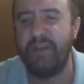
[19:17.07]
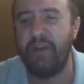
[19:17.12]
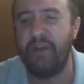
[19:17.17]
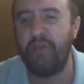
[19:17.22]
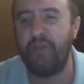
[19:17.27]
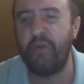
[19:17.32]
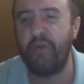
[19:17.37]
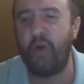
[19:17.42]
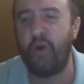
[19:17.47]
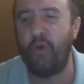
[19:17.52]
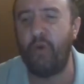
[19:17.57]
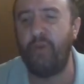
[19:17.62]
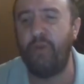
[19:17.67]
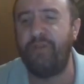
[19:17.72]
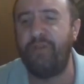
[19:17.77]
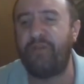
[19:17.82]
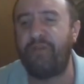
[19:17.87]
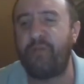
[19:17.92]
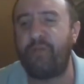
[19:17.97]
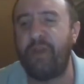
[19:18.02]
An
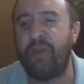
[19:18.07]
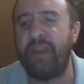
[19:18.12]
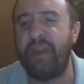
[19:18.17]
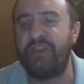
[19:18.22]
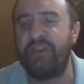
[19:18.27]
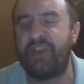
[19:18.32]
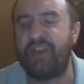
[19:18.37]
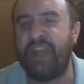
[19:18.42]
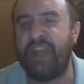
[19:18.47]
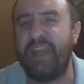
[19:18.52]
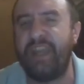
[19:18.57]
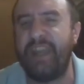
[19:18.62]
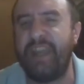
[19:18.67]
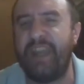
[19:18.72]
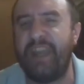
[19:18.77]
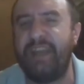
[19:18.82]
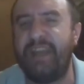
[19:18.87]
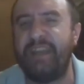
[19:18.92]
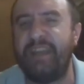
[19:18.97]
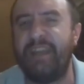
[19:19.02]
old
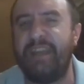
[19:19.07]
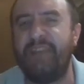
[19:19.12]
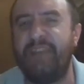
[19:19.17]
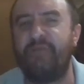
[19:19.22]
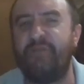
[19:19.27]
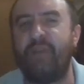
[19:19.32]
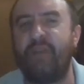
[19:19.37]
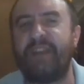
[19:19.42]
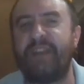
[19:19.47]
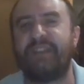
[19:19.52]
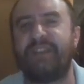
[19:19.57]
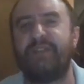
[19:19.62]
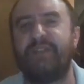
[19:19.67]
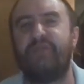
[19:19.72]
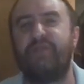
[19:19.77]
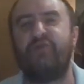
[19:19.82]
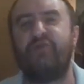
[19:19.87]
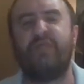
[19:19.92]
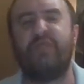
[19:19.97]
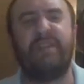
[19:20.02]
French-Canadian wrestler.